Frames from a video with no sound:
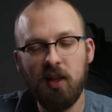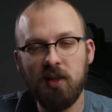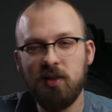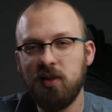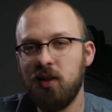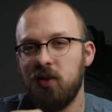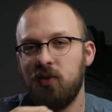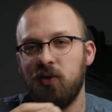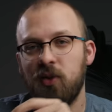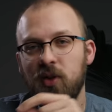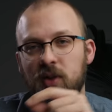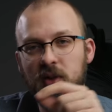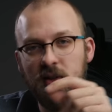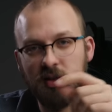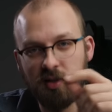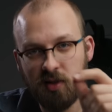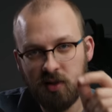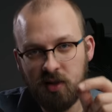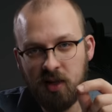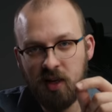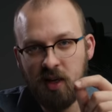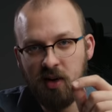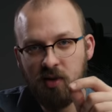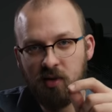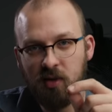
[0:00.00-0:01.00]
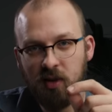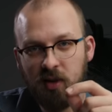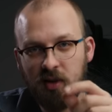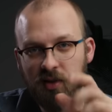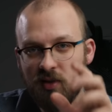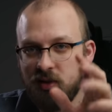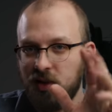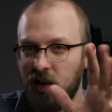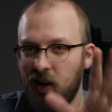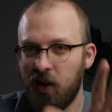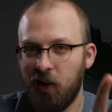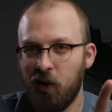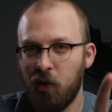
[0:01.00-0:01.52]
that's it for this tier
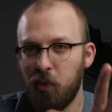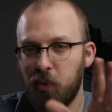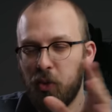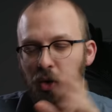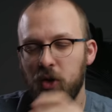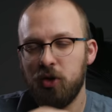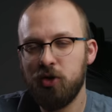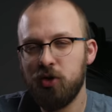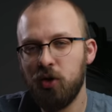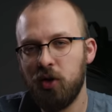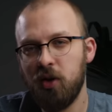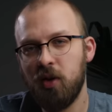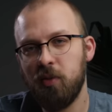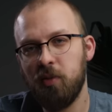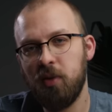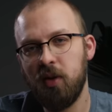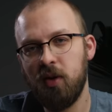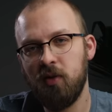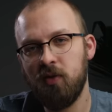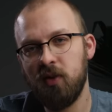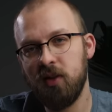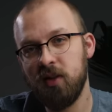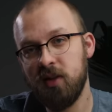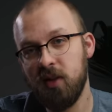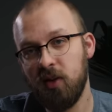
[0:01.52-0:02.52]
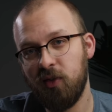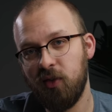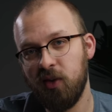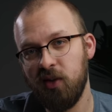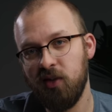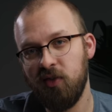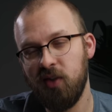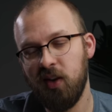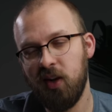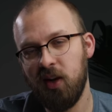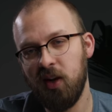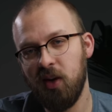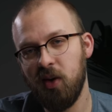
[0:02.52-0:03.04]
list. I hope you enjoyed a bit of a different
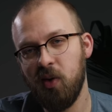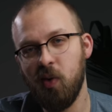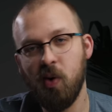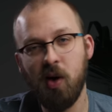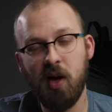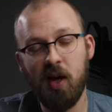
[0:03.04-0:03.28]
video.